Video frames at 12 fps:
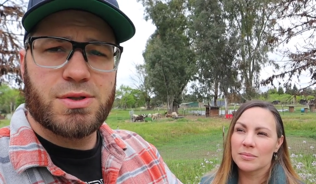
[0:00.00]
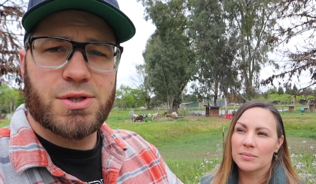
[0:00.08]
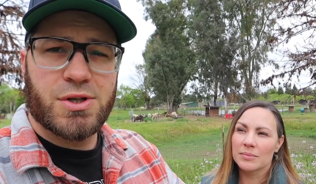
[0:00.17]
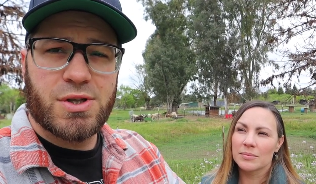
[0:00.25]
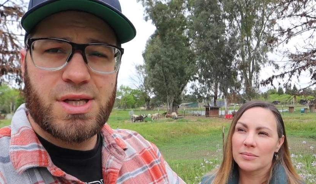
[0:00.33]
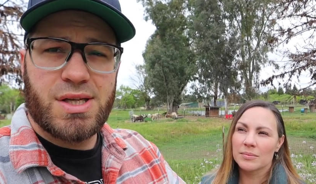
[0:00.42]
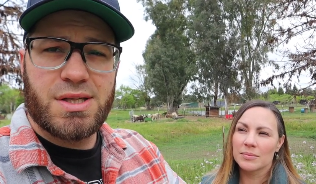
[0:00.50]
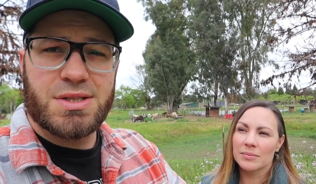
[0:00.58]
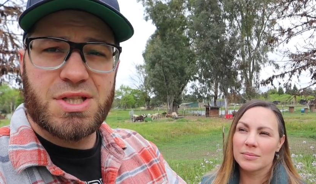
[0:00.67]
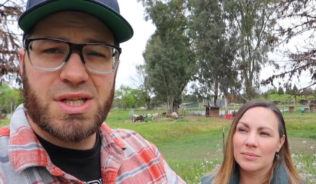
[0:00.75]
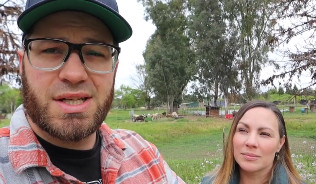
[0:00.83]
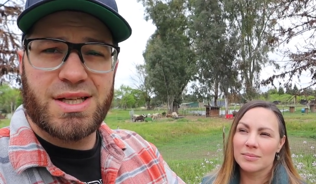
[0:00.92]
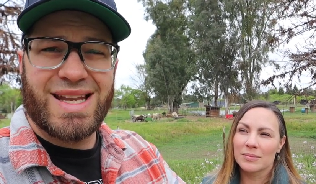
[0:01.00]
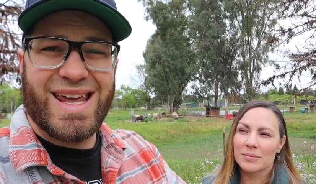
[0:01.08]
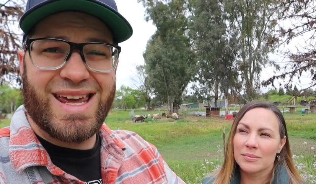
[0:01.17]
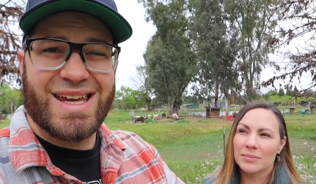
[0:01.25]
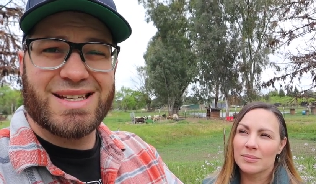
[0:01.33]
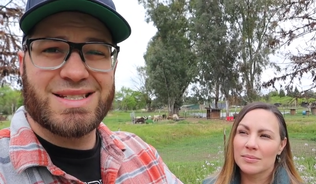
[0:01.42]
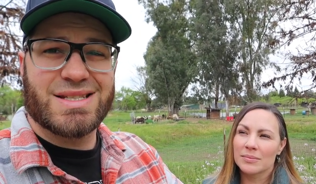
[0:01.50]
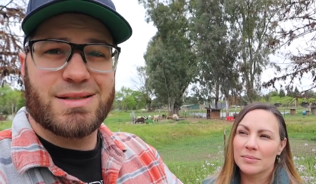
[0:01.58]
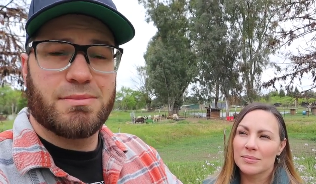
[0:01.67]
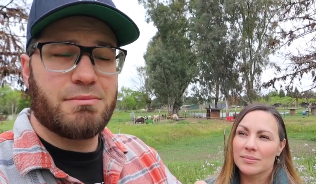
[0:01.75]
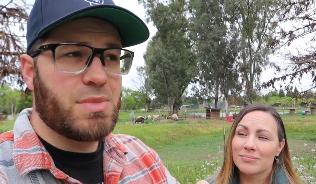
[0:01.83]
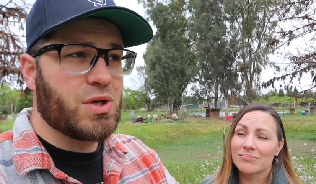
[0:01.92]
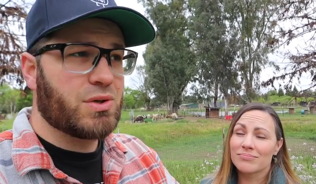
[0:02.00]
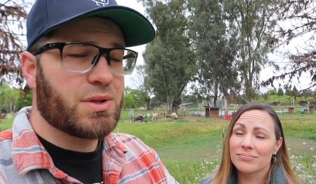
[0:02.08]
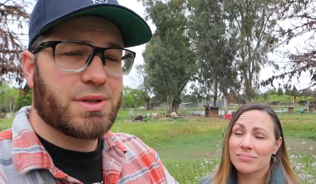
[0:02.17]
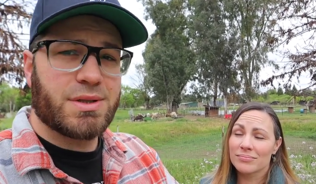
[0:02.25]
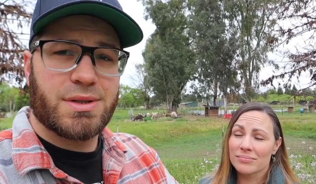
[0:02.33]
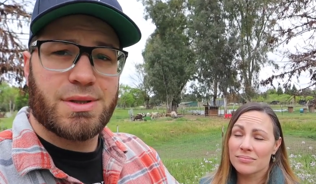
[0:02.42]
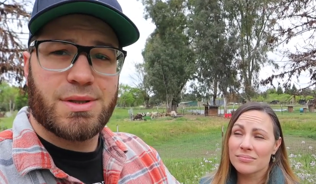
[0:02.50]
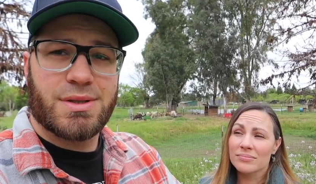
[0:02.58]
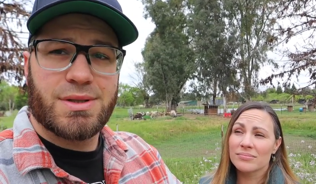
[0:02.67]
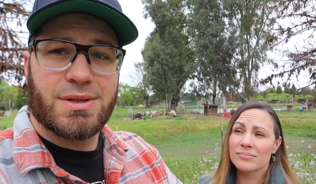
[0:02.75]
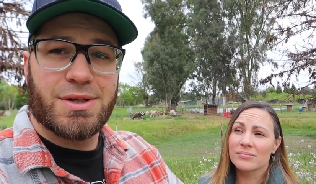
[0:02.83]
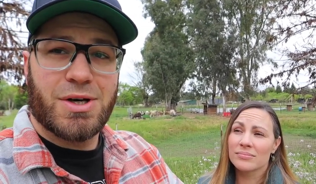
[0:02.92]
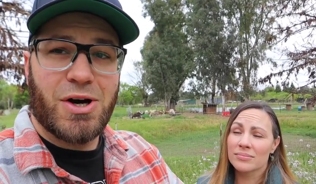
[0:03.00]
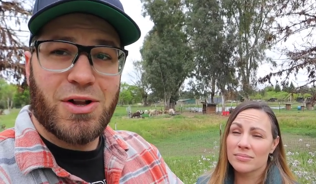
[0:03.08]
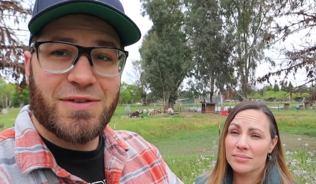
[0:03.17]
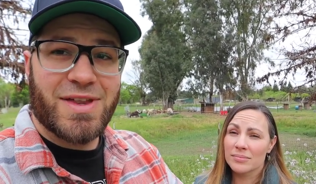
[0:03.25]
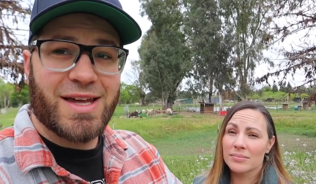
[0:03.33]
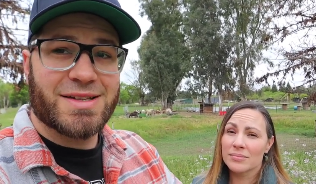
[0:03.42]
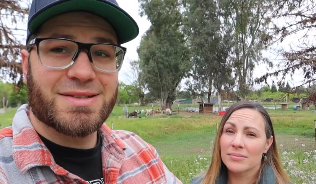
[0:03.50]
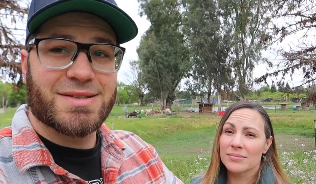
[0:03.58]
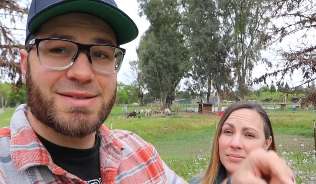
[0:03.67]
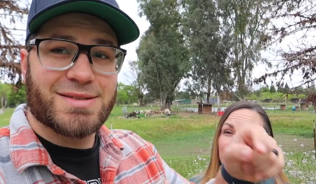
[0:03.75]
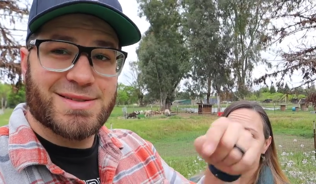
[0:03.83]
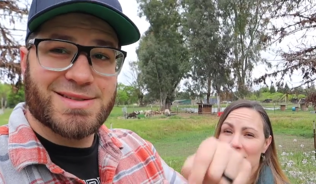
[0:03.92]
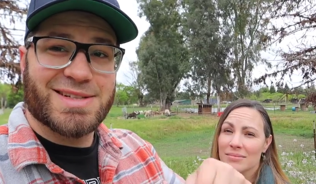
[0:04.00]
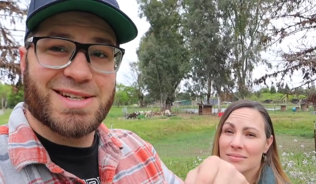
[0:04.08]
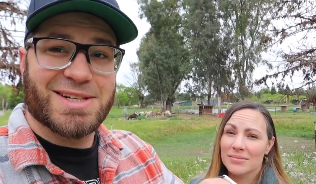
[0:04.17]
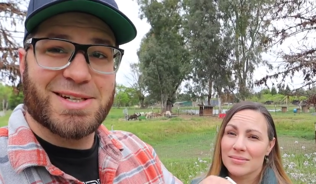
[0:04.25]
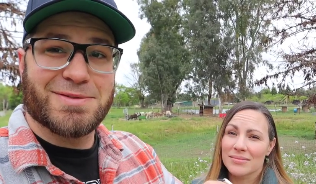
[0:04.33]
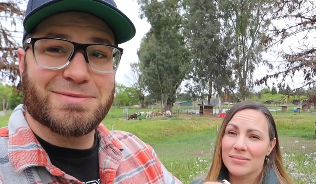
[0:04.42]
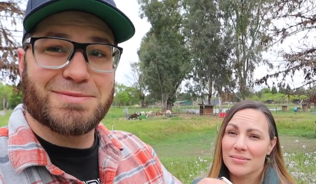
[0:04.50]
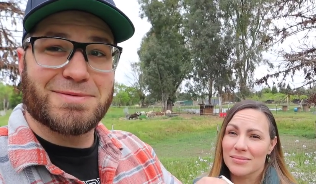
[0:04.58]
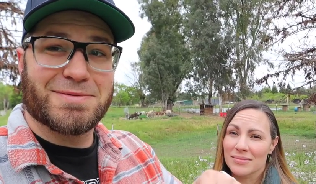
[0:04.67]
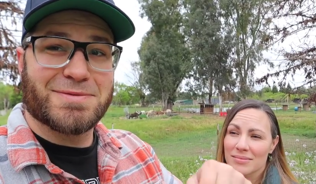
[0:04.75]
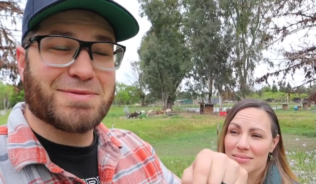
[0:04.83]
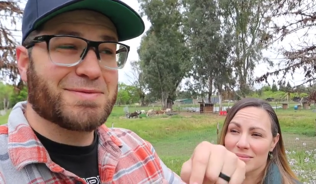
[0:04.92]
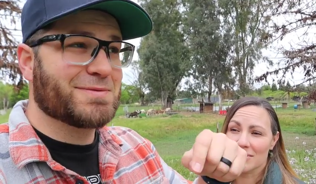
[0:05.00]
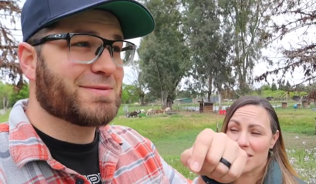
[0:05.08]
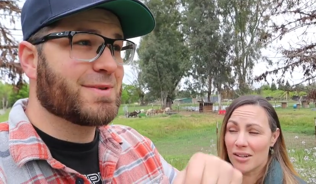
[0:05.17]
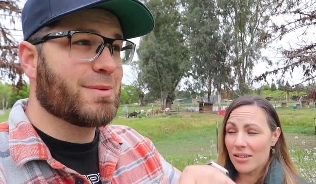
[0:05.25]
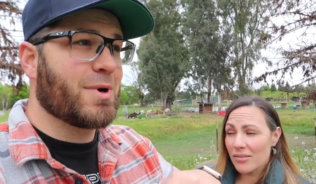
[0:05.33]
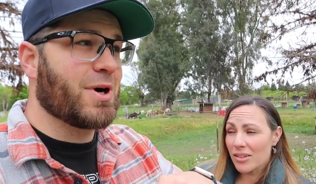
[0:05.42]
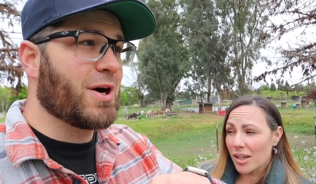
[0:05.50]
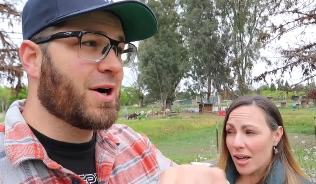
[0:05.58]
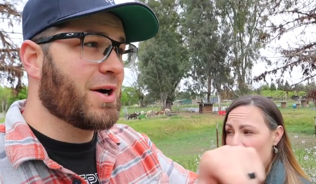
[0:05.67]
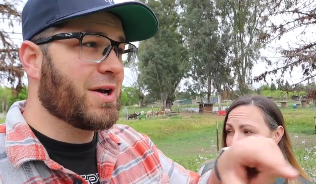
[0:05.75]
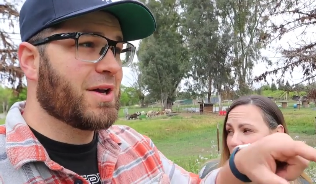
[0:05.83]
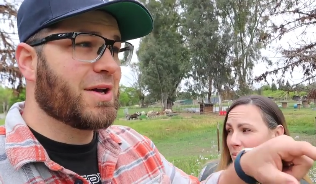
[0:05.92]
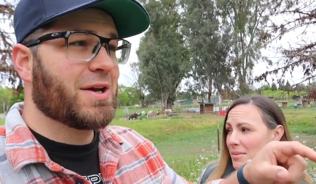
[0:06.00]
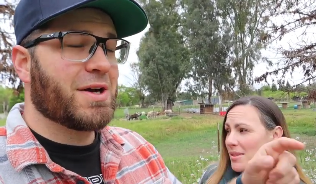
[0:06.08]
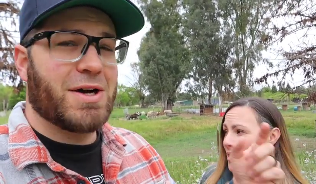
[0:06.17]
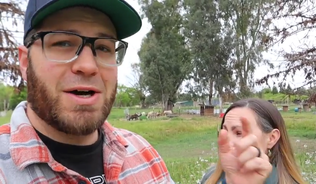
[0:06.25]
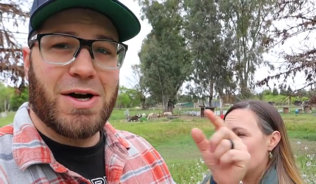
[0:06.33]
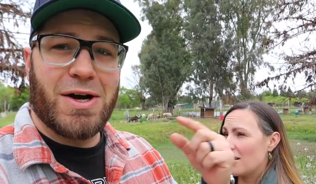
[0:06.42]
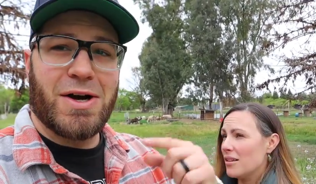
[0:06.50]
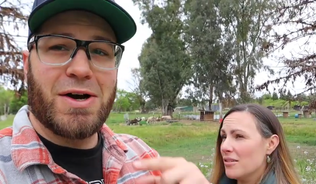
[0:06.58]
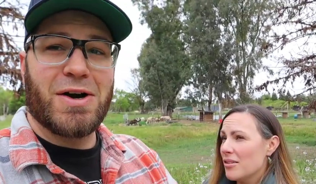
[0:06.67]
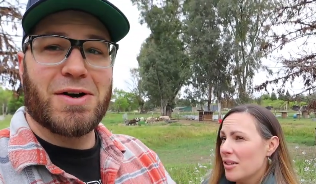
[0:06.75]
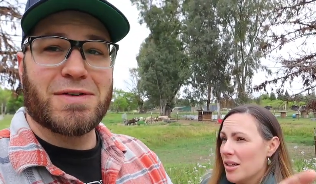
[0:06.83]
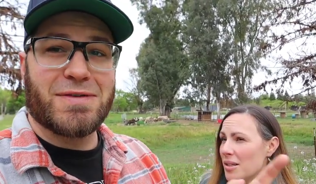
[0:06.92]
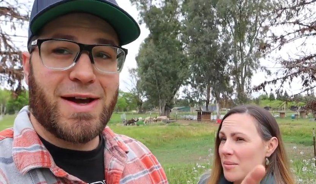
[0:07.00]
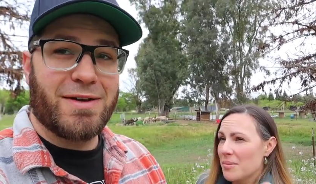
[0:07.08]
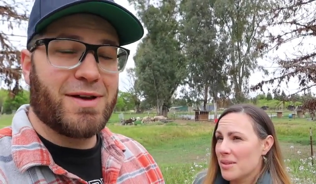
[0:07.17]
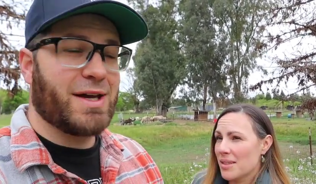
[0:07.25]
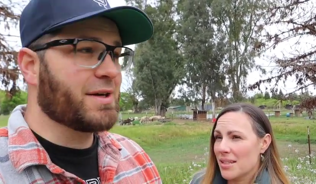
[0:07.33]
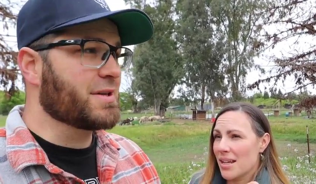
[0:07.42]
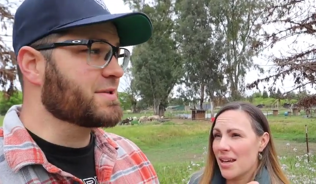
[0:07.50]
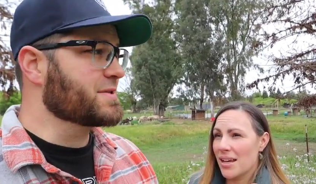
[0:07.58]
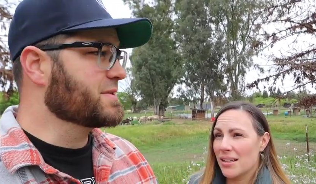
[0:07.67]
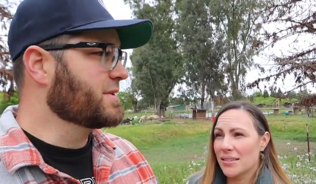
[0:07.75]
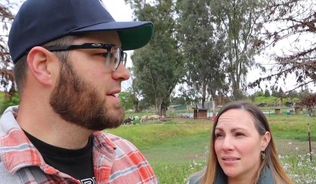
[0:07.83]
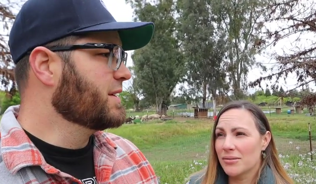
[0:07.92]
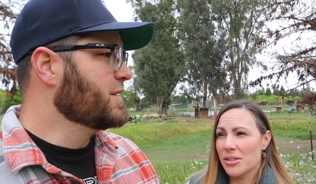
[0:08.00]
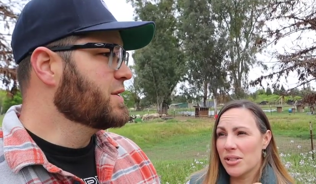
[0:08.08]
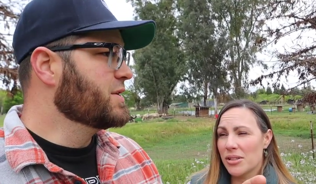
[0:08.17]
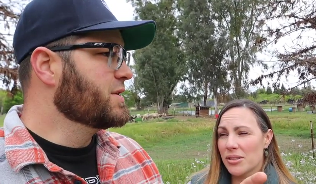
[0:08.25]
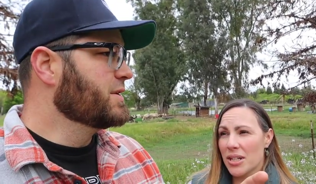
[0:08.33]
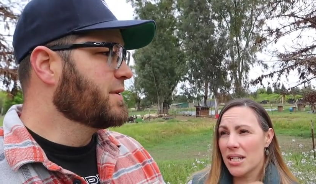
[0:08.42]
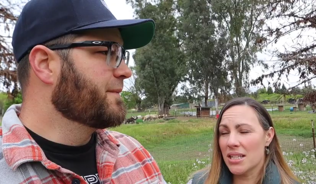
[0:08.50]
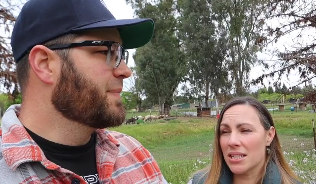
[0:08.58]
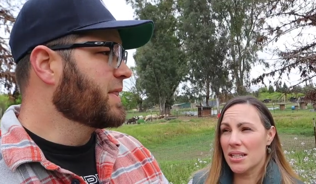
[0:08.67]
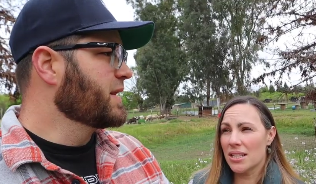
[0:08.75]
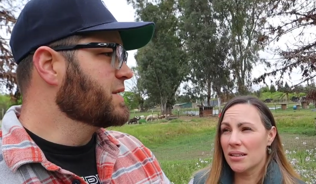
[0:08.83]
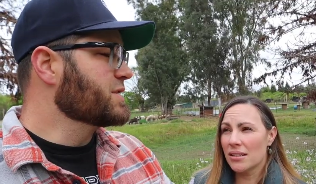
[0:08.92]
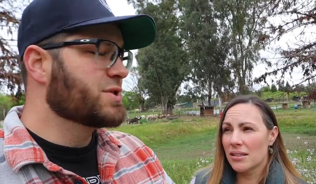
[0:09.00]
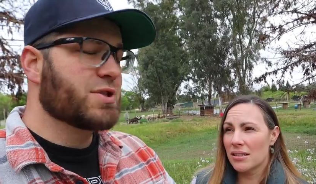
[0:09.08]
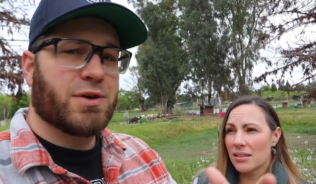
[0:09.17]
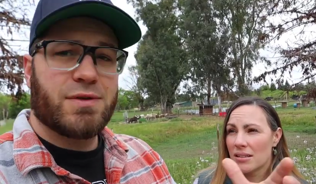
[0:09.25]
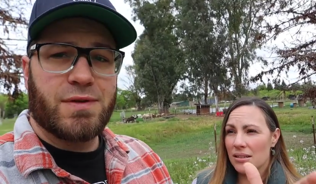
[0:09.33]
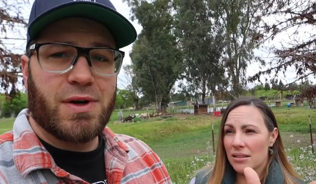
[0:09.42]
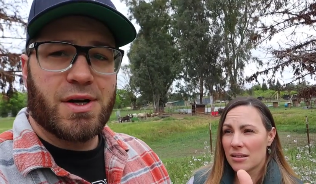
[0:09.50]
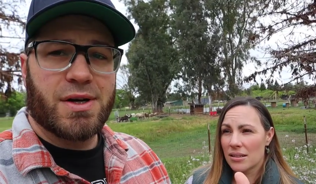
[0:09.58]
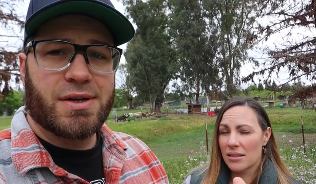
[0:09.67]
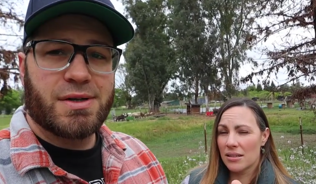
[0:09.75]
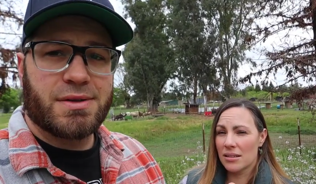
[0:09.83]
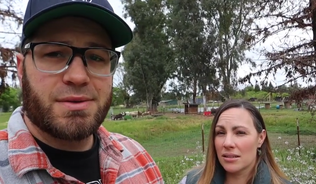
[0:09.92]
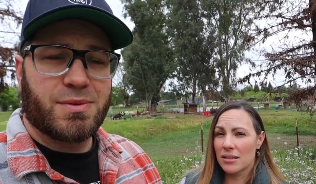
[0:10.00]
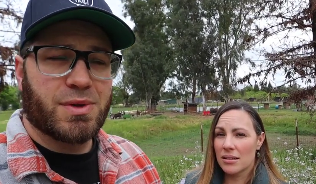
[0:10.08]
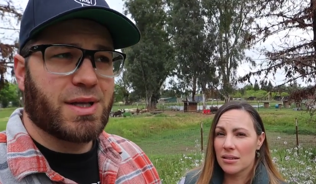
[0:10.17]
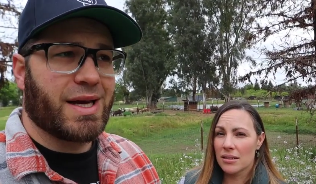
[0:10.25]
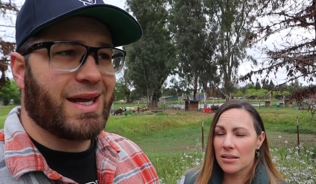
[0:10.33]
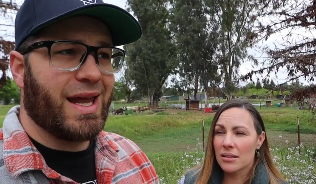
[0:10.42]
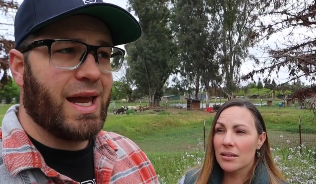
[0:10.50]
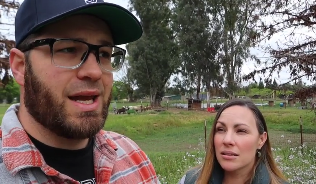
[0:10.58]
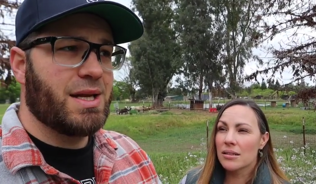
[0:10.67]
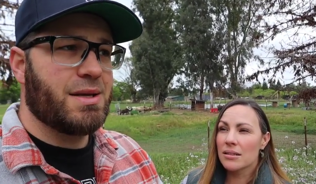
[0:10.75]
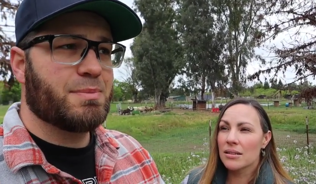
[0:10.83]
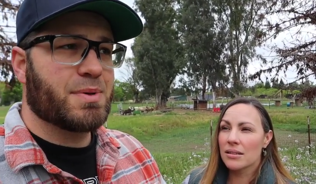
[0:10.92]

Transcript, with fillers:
Speaker 1: turkey, chicken, eggs, milk, all of that is going to come from all of
Speaker 2: it comes like all of our comes, five acres, yeah, which is crazy.
Speaker 1: So far, we're like eighty